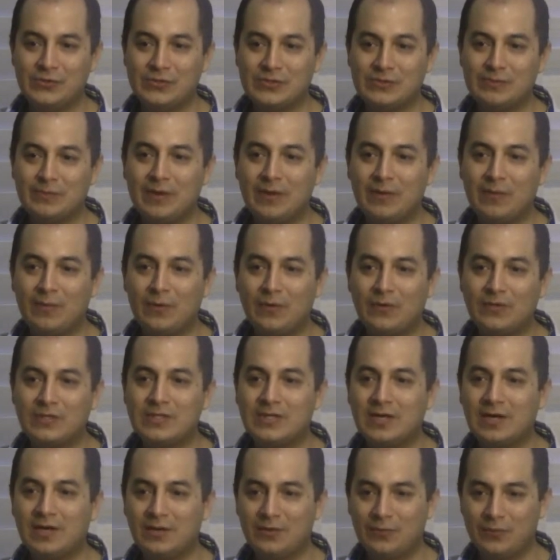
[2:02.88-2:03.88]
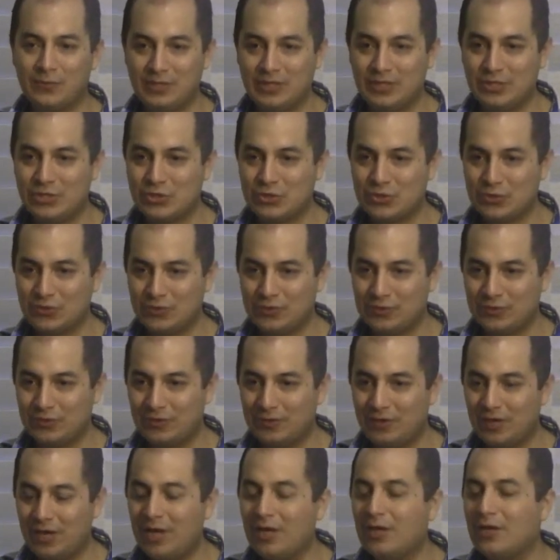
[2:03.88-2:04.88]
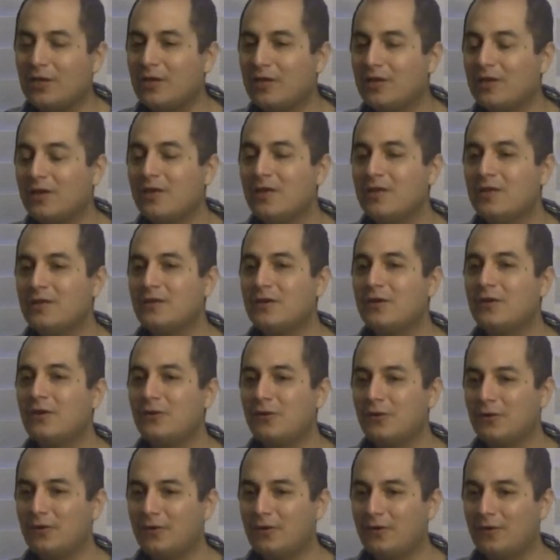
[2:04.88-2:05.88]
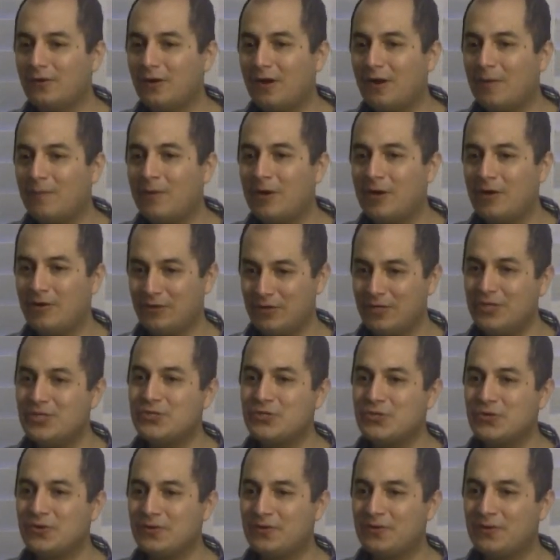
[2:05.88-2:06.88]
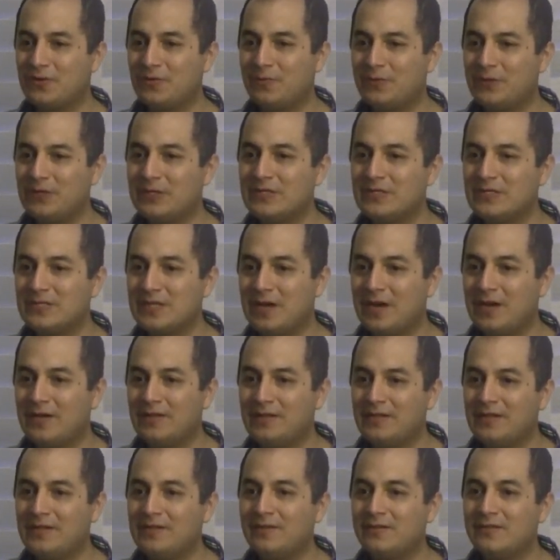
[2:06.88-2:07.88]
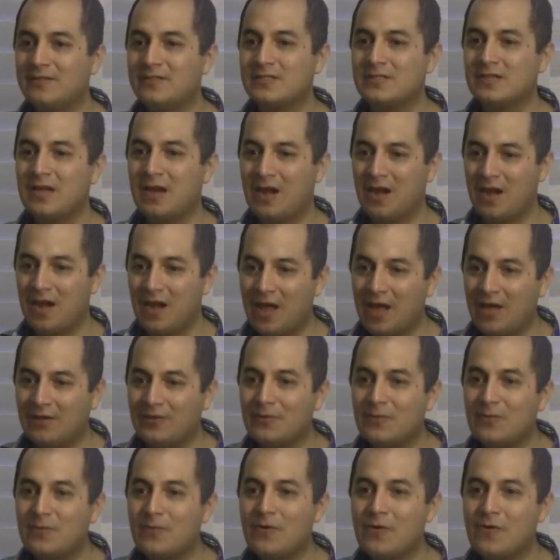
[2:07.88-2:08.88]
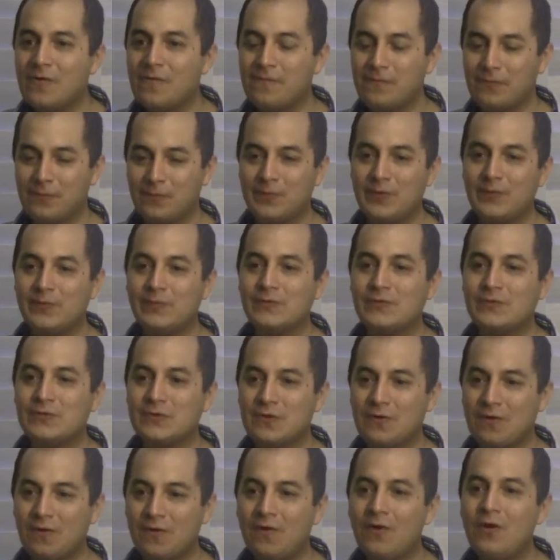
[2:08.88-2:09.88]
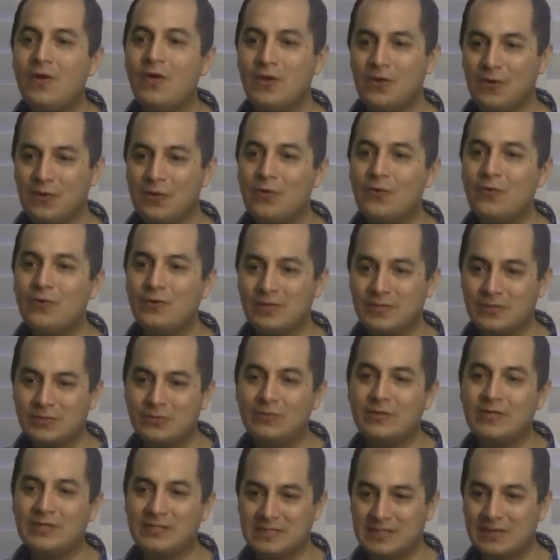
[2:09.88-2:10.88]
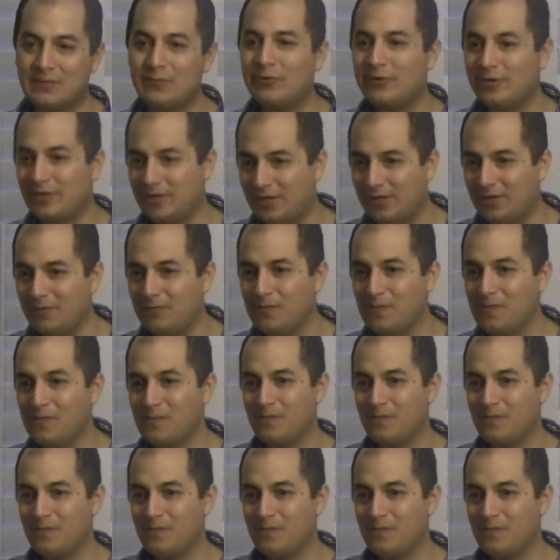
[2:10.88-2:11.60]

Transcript: to spend more time with each other and learn about each other, because I think there's a lot more for people to know who is really Sabrina.